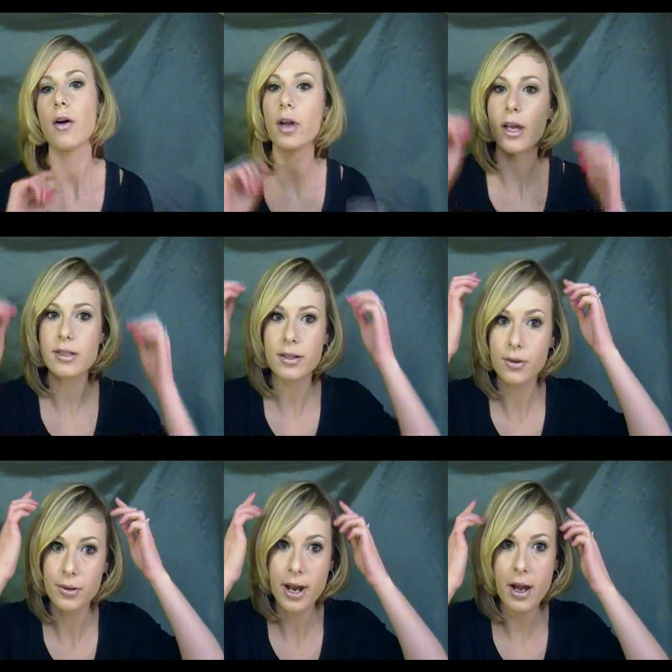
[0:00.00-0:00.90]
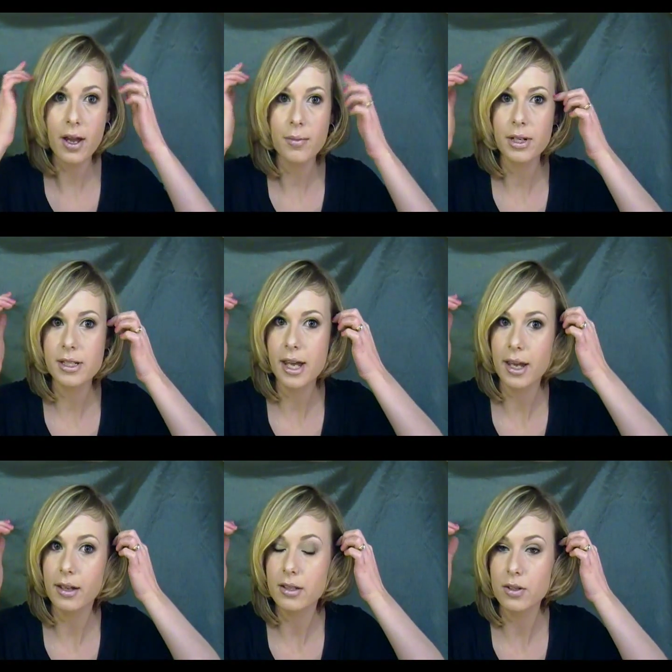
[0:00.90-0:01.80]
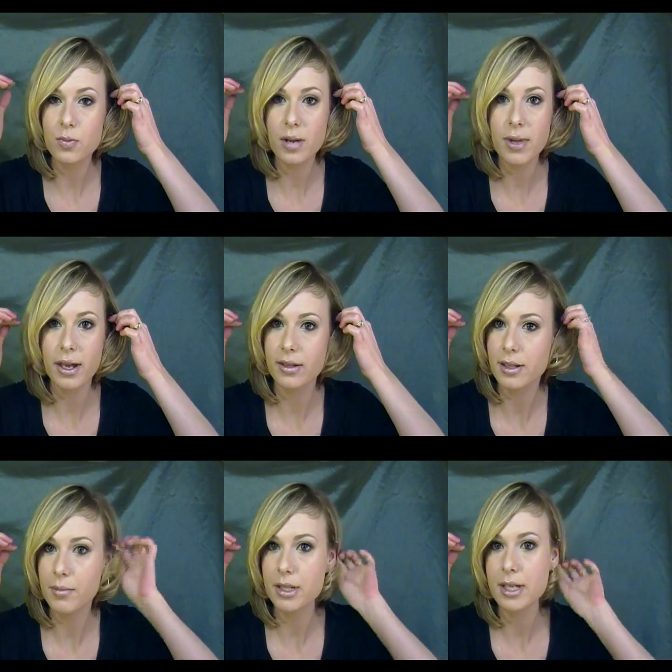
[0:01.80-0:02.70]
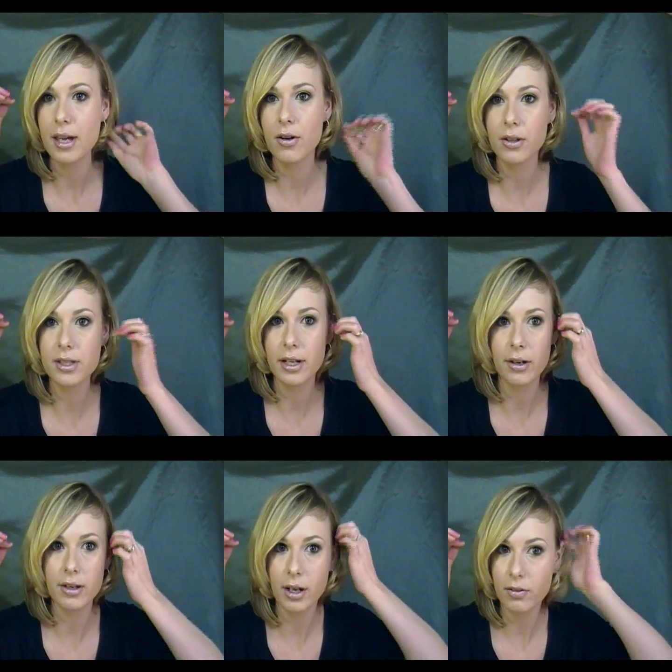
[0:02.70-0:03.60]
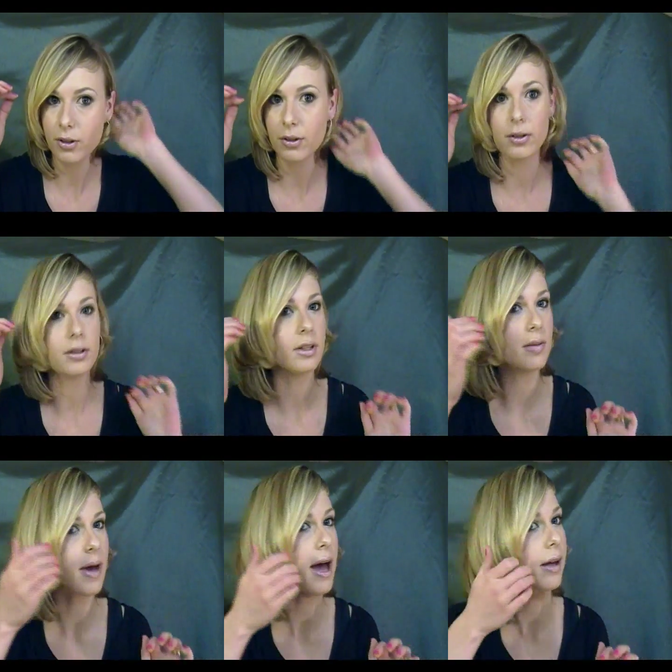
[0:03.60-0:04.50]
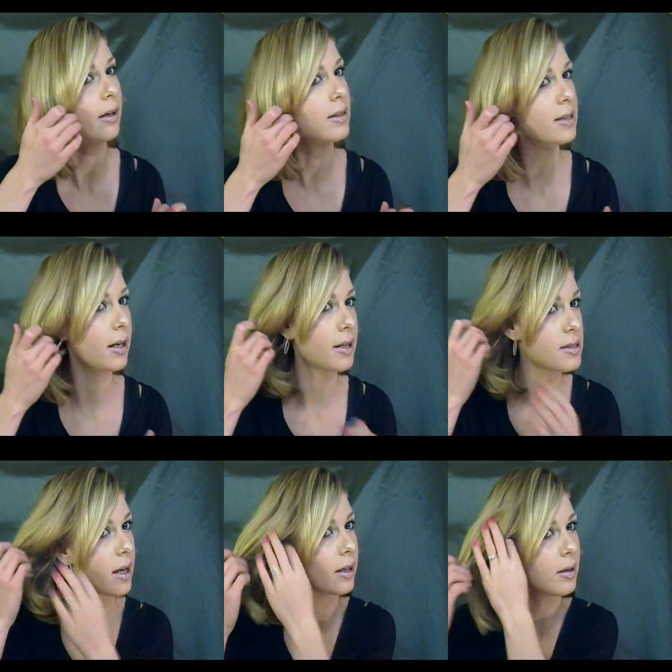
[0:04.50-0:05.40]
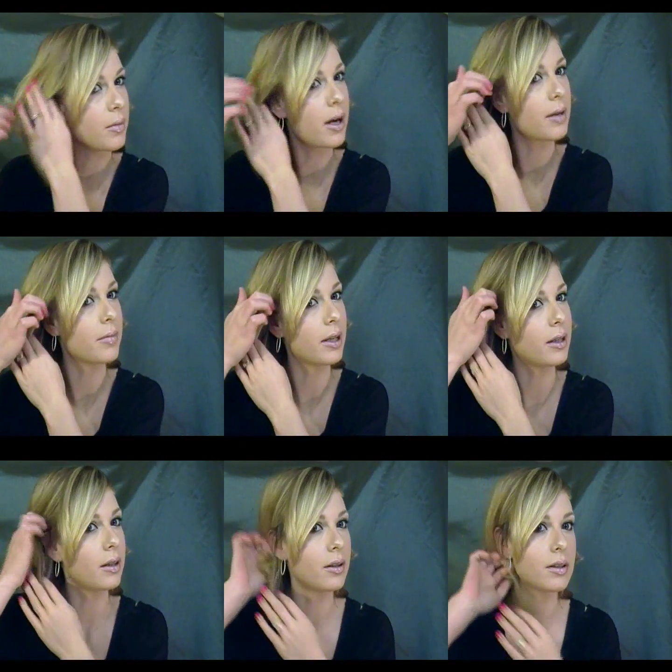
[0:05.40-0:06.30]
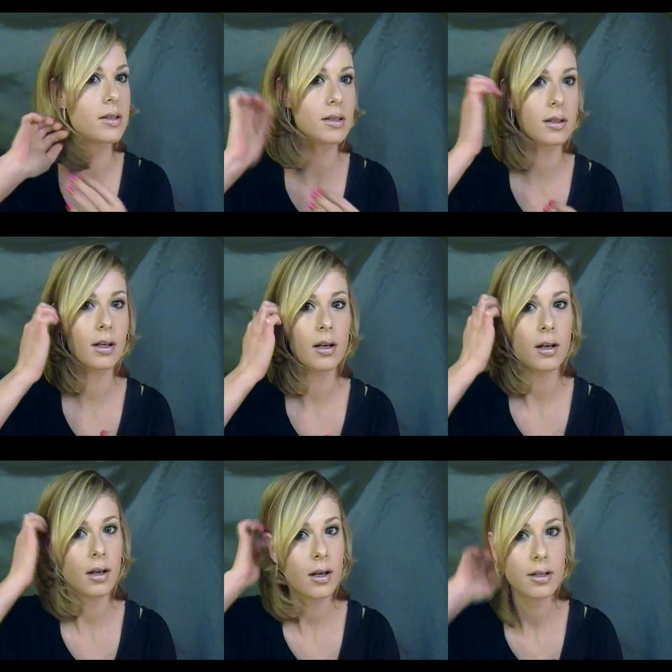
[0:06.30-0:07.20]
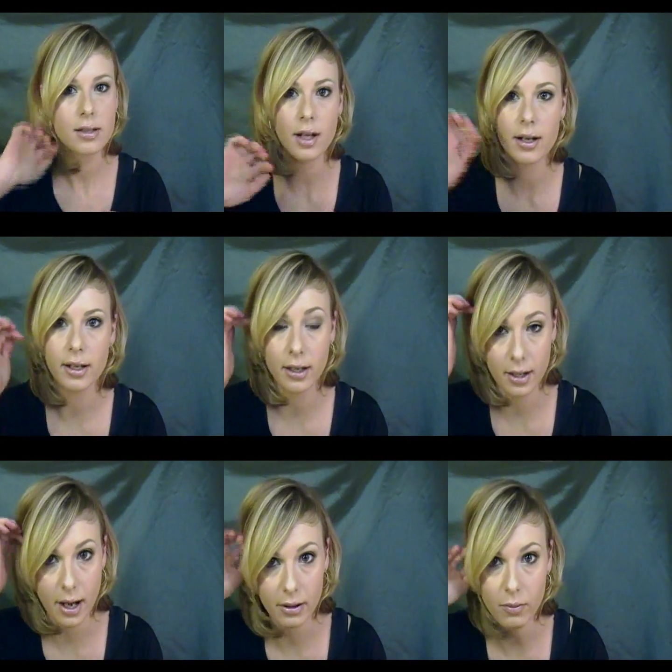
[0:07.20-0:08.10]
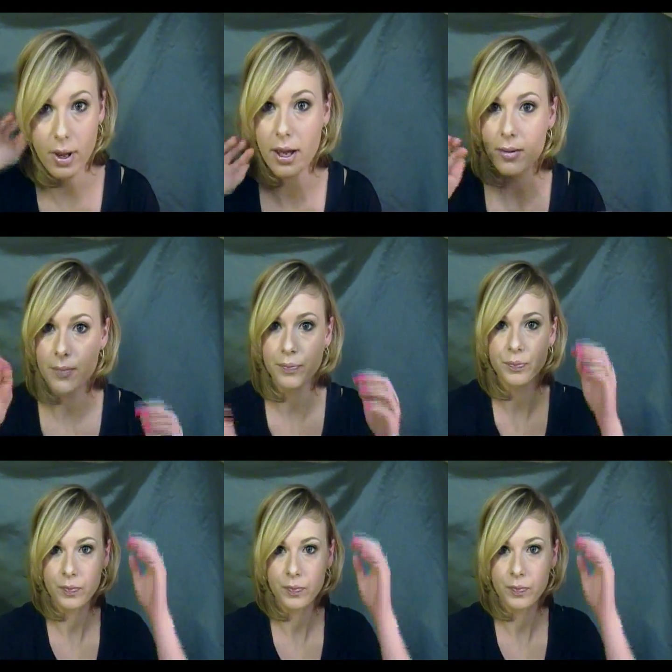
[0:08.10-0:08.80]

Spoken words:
Okay, so now I'm going to do my bangs, I'm going to take all this hair that I've curled in the back and just kind of tuck it behind my ears to kind of get it out of the way.